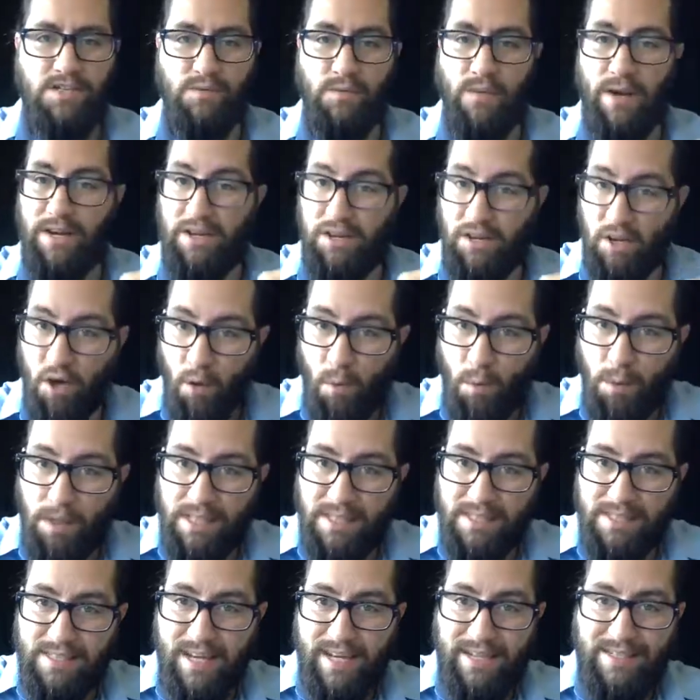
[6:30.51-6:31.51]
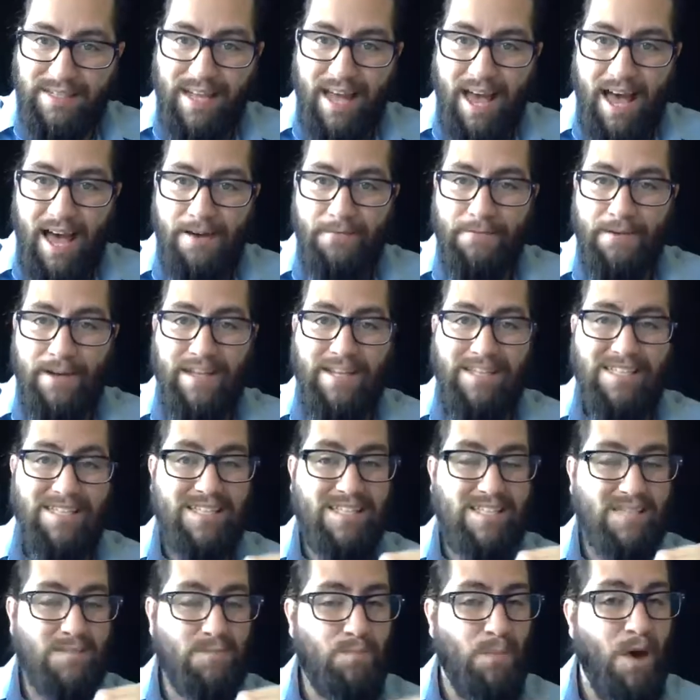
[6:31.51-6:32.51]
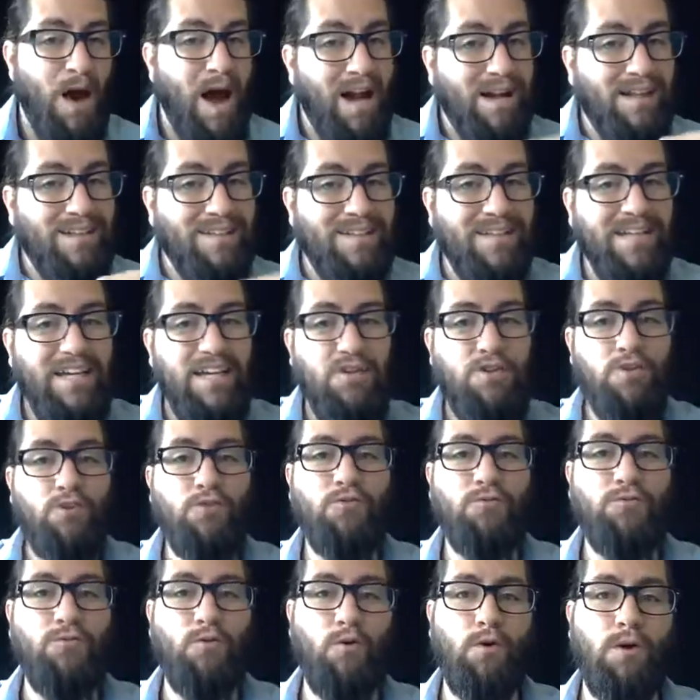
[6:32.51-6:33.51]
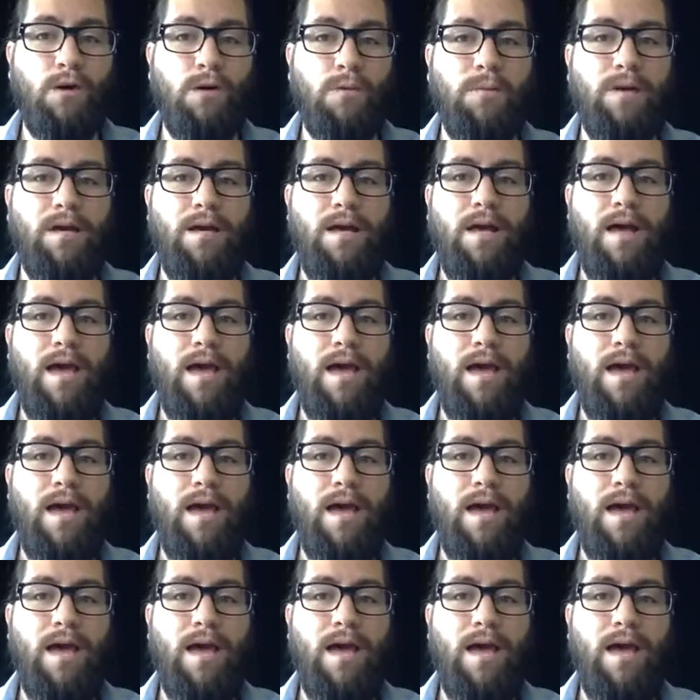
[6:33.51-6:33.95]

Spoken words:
so I know what it's like to have a spot clean uniform,